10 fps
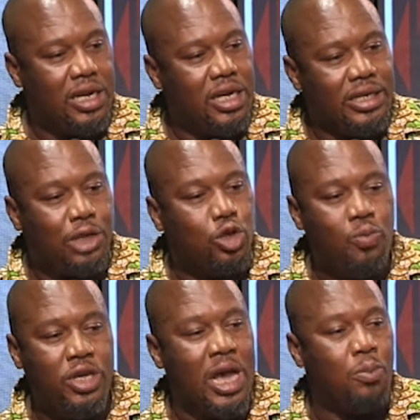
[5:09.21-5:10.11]
there should
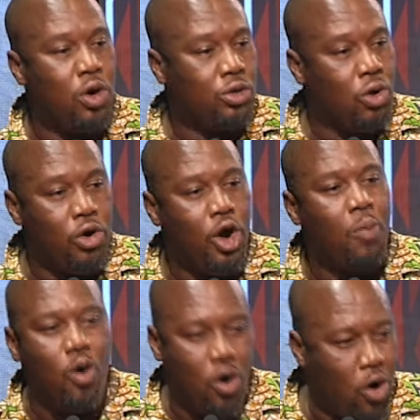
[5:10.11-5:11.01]
be a moratorium
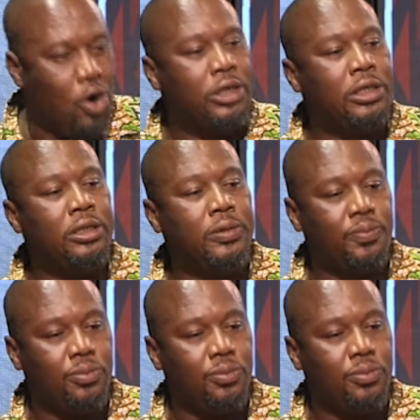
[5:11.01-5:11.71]
on